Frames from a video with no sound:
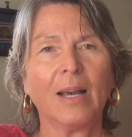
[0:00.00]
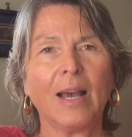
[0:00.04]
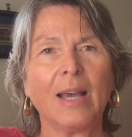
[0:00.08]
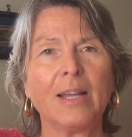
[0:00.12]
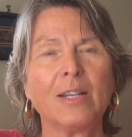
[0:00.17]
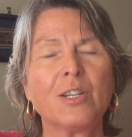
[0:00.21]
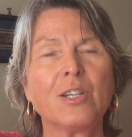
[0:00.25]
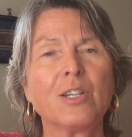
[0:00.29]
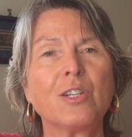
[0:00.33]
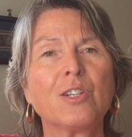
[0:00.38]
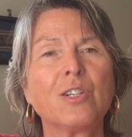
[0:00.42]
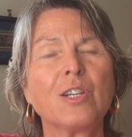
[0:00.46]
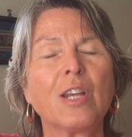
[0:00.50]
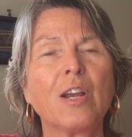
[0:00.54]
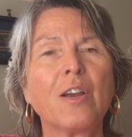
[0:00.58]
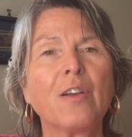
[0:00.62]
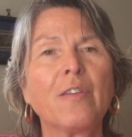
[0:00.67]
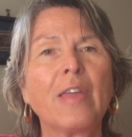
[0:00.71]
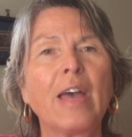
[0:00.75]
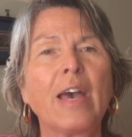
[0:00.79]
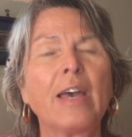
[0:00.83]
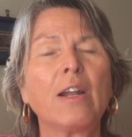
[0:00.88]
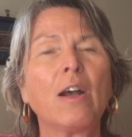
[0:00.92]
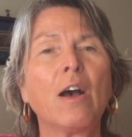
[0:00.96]
and to
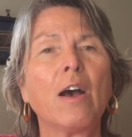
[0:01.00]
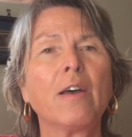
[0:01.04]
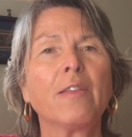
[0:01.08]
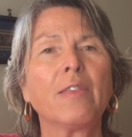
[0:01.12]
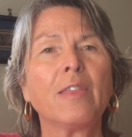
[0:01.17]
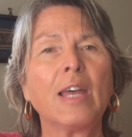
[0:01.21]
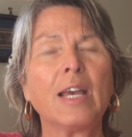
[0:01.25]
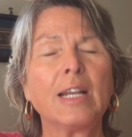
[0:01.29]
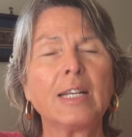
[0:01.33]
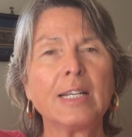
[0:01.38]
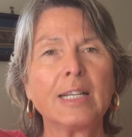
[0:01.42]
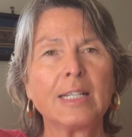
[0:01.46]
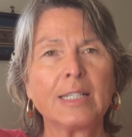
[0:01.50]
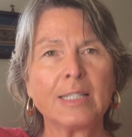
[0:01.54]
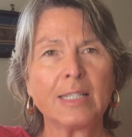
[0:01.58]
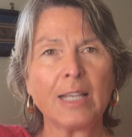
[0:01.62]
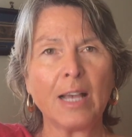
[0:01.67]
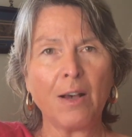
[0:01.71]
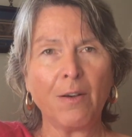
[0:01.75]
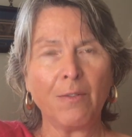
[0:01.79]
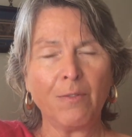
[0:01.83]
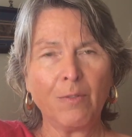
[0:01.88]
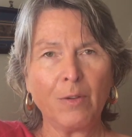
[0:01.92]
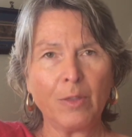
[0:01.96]
share that authentic
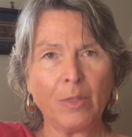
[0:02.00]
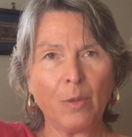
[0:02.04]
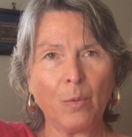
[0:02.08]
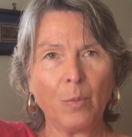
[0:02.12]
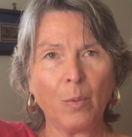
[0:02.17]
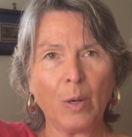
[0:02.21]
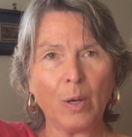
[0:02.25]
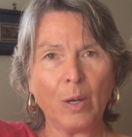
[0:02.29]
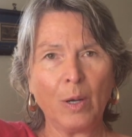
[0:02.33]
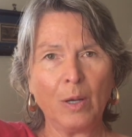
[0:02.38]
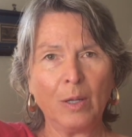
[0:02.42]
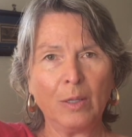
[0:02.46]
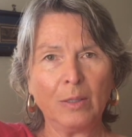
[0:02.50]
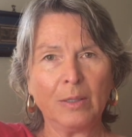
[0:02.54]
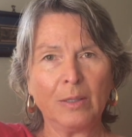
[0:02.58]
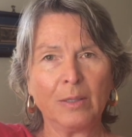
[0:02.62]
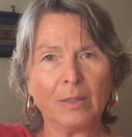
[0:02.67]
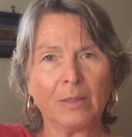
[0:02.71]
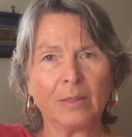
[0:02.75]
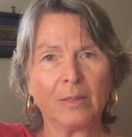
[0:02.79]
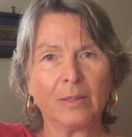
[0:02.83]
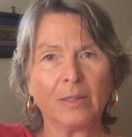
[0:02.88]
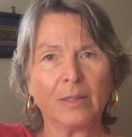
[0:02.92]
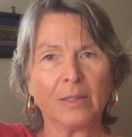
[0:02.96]
self with the world
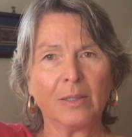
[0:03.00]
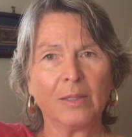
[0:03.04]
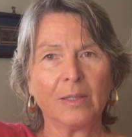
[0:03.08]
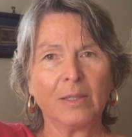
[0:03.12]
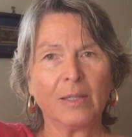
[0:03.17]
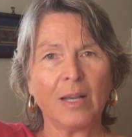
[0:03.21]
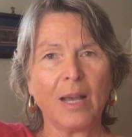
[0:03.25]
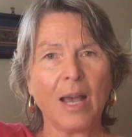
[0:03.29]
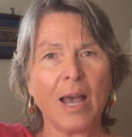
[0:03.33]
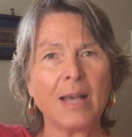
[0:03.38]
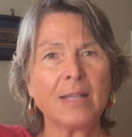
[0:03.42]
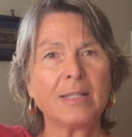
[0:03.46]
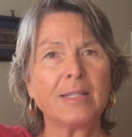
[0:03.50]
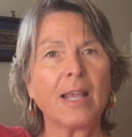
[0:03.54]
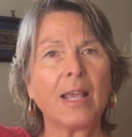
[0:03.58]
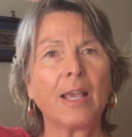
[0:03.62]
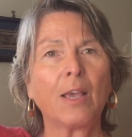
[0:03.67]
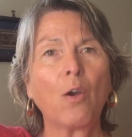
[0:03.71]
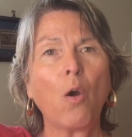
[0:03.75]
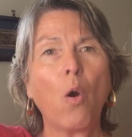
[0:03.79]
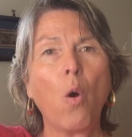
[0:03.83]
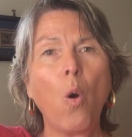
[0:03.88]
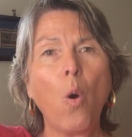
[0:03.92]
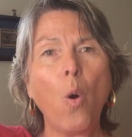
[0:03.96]
as a
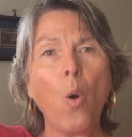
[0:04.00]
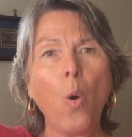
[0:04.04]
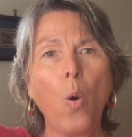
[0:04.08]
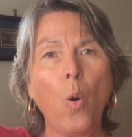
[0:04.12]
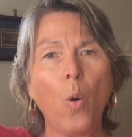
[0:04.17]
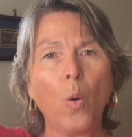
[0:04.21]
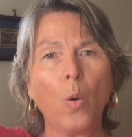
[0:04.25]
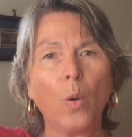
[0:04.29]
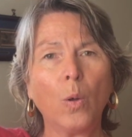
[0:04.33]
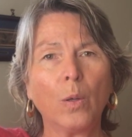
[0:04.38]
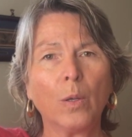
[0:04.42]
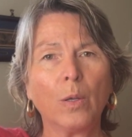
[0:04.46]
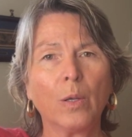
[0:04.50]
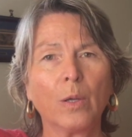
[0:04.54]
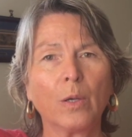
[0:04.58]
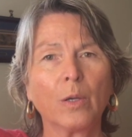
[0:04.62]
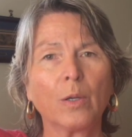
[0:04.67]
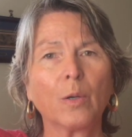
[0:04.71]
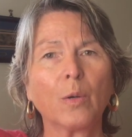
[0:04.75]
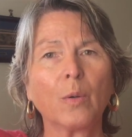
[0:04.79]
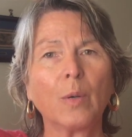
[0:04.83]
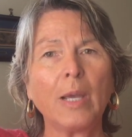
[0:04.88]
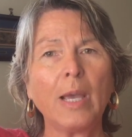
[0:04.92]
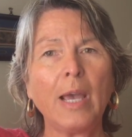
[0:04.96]
whole,
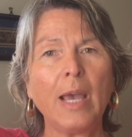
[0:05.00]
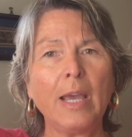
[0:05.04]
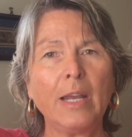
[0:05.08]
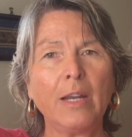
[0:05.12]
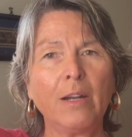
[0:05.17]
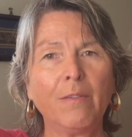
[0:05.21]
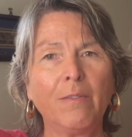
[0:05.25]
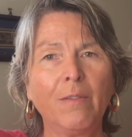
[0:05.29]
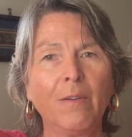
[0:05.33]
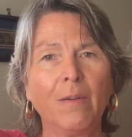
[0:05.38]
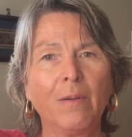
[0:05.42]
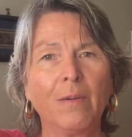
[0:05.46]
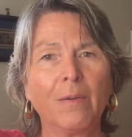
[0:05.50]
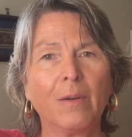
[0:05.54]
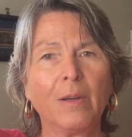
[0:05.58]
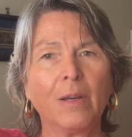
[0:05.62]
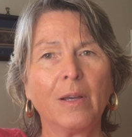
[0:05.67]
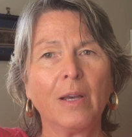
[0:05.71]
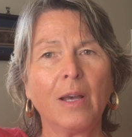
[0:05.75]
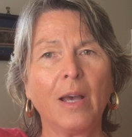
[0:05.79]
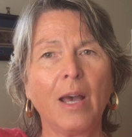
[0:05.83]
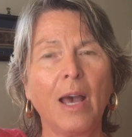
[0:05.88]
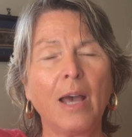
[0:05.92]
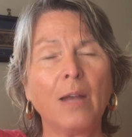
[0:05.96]
creative,
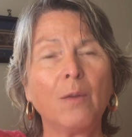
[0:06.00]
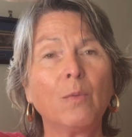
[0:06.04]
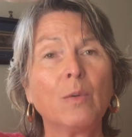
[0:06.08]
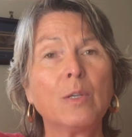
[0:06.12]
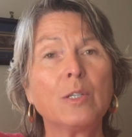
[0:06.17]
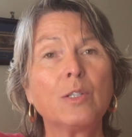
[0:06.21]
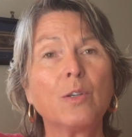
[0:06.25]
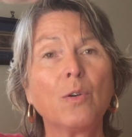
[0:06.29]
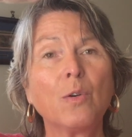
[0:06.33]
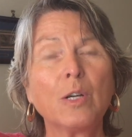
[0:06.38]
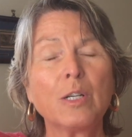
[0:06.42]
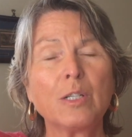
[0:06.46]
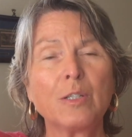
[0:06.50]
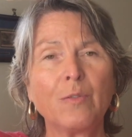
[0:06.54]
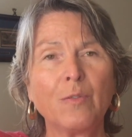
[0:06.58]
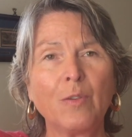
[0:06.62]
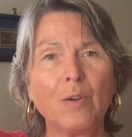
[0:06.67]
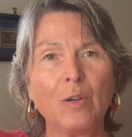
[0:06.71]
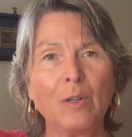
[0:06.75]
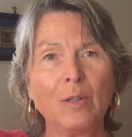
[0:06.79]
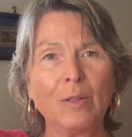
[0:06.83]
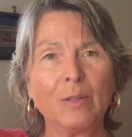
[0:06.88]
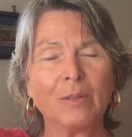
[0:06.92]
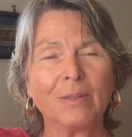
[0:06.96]
and
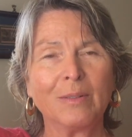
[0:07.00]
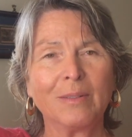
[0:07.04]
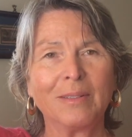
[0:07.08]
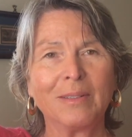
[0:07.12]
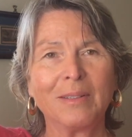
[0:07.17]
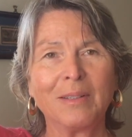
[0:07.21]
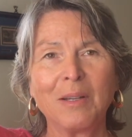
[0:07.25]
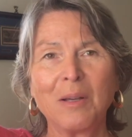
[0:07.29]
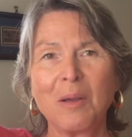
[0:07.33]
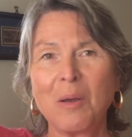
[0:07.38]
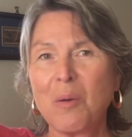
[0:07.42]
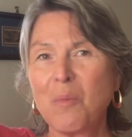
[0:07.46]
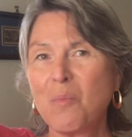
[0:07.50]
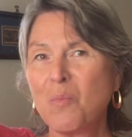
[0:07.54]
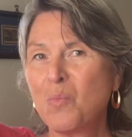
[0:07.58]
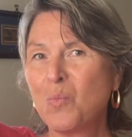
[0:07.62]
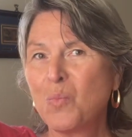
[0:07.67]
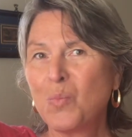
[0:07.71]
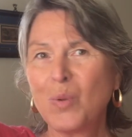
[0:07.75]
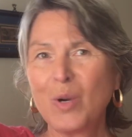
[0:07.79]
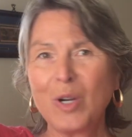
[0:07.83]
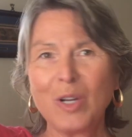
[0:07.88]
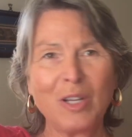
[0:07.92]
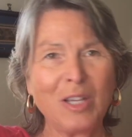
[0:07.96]
resourceful,
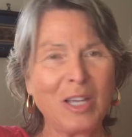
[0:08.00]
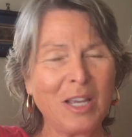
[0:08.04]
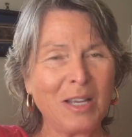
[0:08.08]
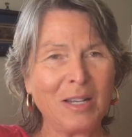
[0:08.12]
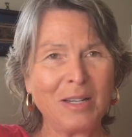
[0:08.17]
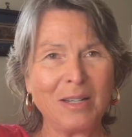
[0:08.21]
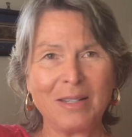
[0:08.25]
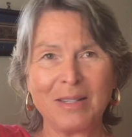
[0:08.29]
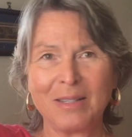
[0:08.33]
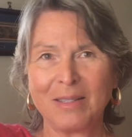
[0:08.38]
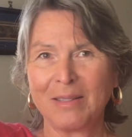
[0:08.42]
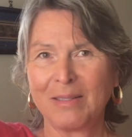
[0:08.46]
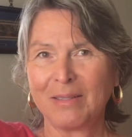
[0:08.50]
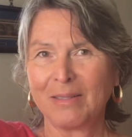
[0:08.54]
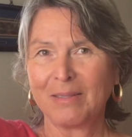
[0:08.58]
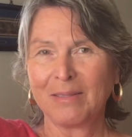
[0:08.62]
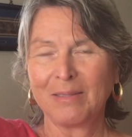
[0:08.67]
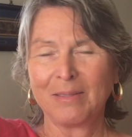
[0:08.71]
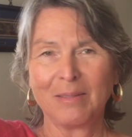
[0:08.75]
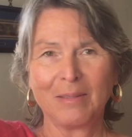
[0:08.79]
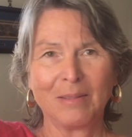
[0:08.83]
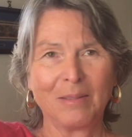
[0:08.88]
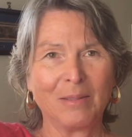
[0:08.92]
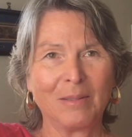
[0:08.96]
brilliant
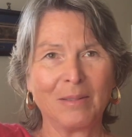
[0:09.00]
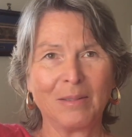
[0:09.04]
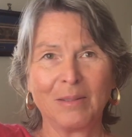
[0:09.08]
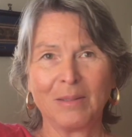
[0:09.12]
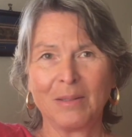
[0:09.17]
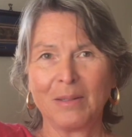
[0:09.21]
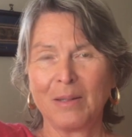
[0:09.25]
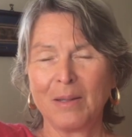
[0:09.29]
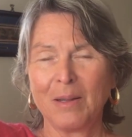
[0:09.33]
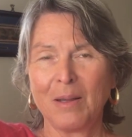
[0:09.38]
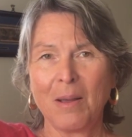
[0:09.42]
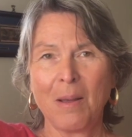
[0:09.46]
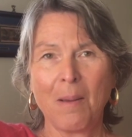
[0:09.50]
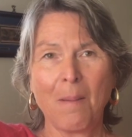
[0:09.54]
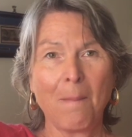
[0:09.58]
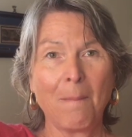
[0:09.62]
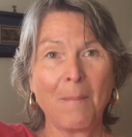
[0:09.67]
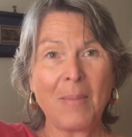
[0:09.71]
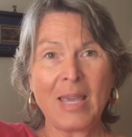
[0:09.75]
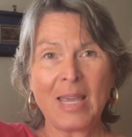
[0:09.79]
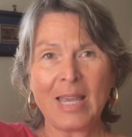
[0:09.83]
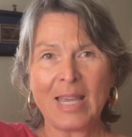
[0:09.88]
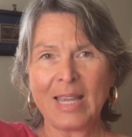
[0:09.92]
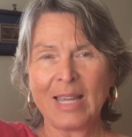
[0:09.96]

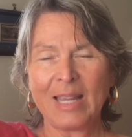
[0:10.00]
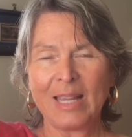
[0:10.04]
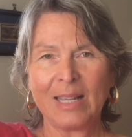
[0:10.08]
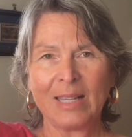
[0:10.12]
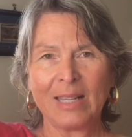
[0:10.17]
me.